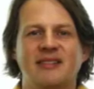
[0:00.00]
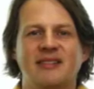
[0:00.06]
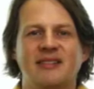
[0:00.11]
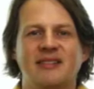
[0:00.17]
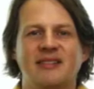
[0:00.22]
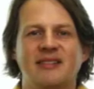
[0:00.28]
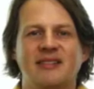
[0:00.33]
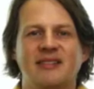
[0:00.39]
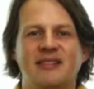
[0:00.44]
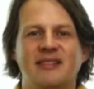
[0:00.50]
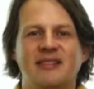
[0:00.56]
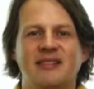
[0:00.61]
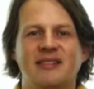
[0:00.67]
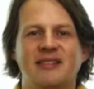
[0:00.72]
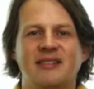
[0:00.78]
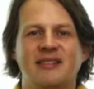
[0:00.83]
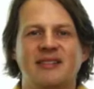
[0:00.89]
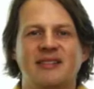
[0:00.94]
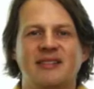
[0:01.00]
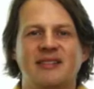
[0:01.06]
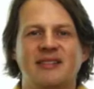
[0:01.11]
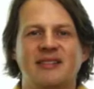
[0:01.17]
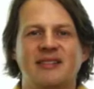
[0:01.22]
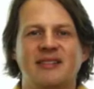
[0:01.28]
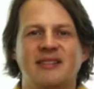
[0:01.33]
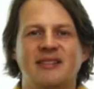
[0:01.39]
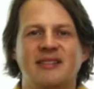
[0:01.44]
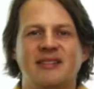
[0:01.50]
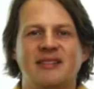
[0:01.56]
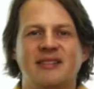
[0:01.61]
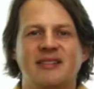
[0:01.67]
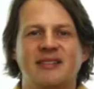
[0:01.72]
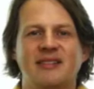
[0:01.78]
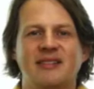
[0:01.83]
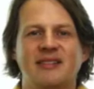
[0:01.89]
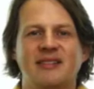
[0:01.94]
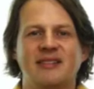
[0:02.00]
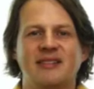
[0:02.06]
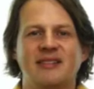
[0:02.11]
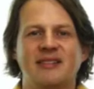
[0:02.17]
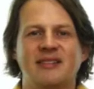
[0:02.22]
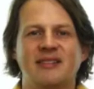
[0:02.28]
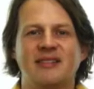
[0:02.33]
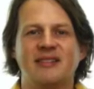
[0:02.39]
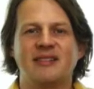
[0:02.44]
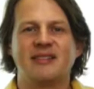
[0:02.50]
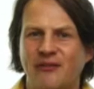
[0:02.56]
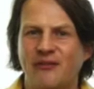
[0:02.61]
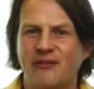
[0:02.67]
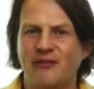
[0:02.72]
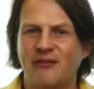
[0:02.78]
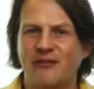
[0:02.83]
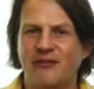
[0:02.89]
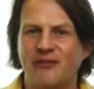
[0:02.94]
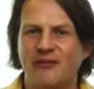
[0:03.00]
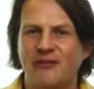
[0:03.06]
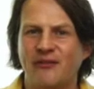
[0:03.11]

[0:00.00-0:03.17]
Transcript: Nobody speaks.